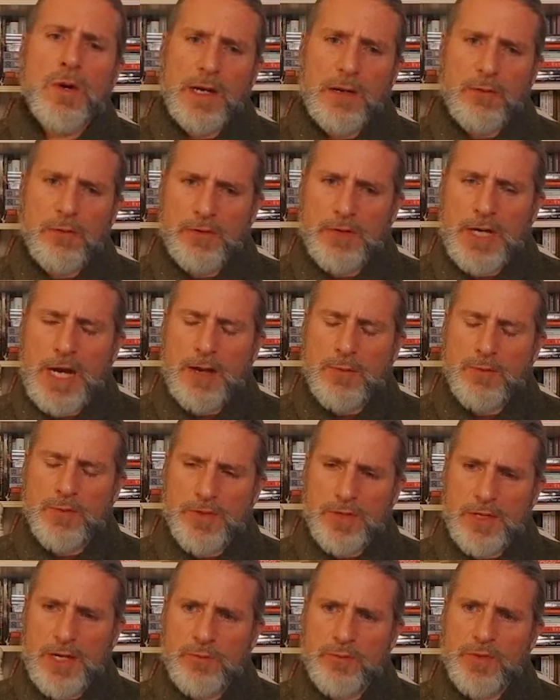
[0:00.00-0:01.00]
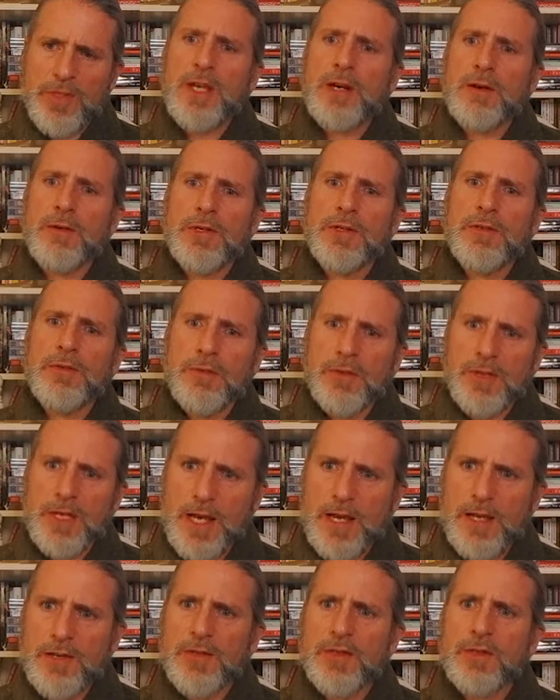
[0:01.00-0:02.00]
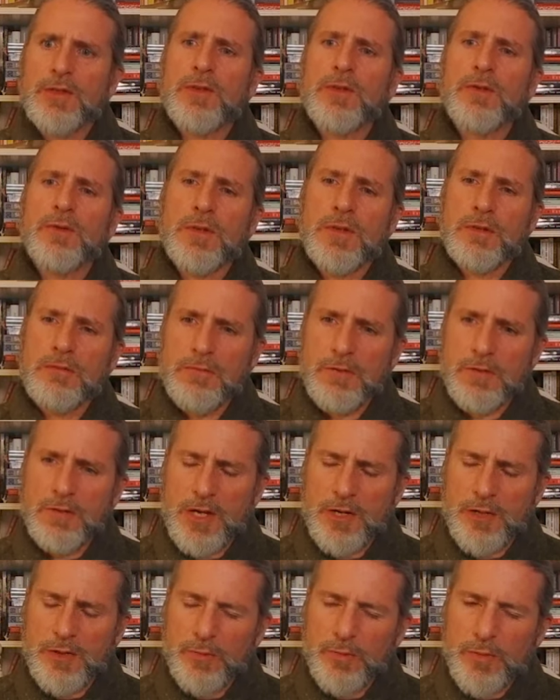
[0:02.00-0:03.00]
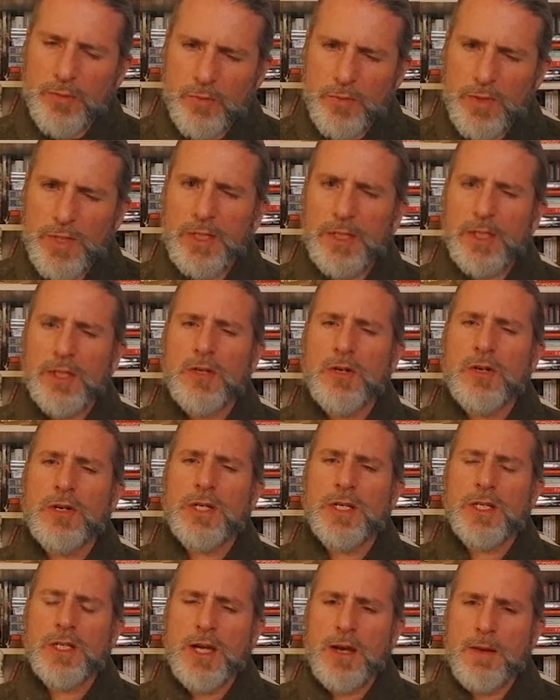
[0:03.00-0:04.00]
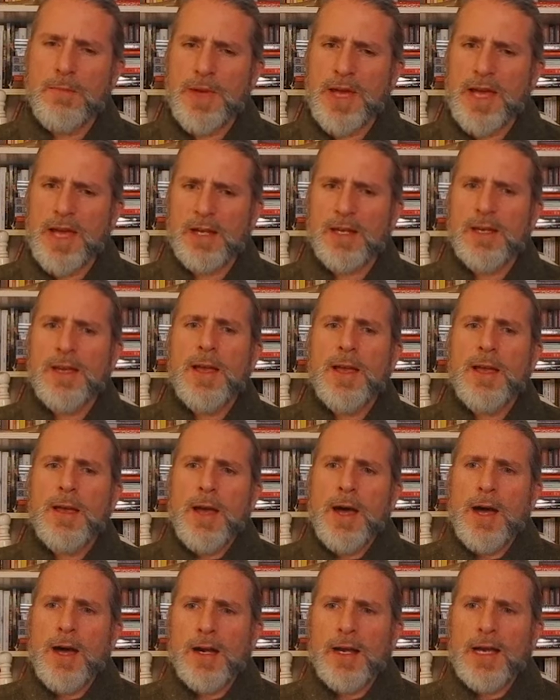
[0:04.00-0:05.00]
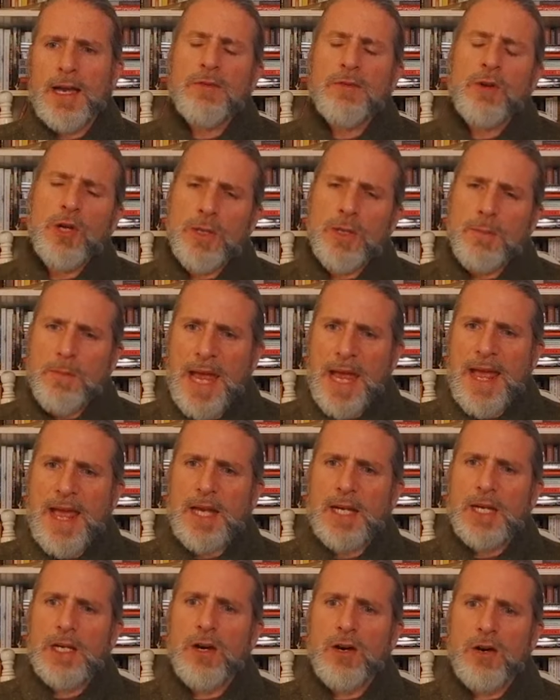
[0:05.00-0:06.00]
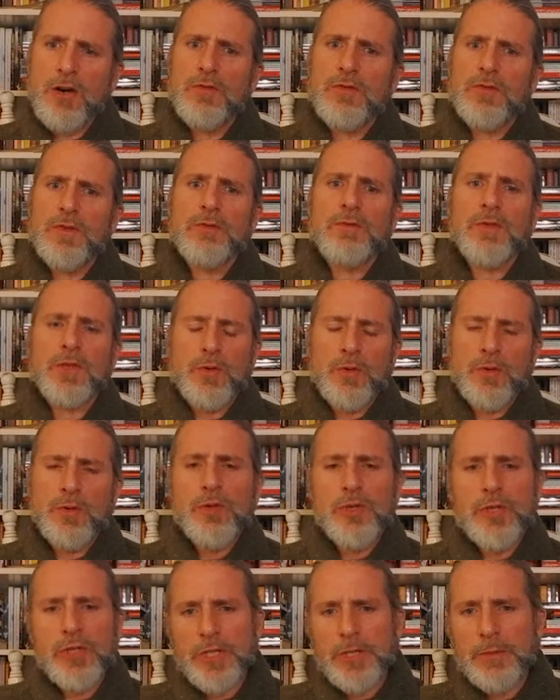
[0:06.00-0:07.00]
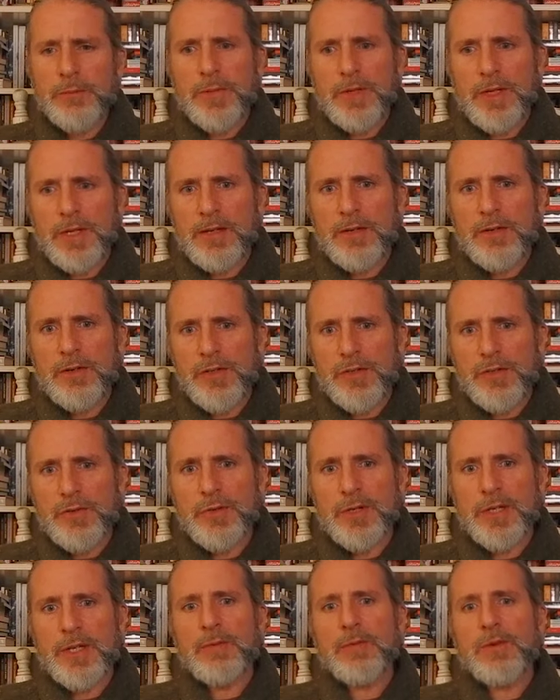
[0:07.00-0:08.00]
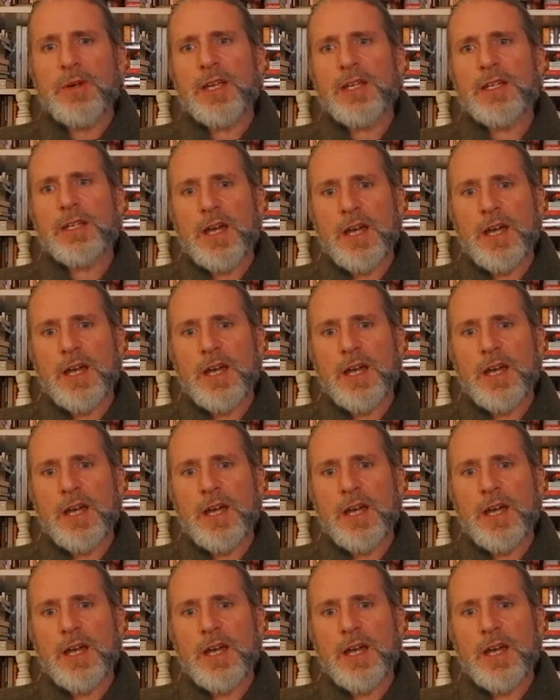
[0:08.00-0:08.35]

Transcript: However, I was I was there in 2000, so the, the country was really starting to come back uh, kind of on the back of, of the cruise ship industry, right?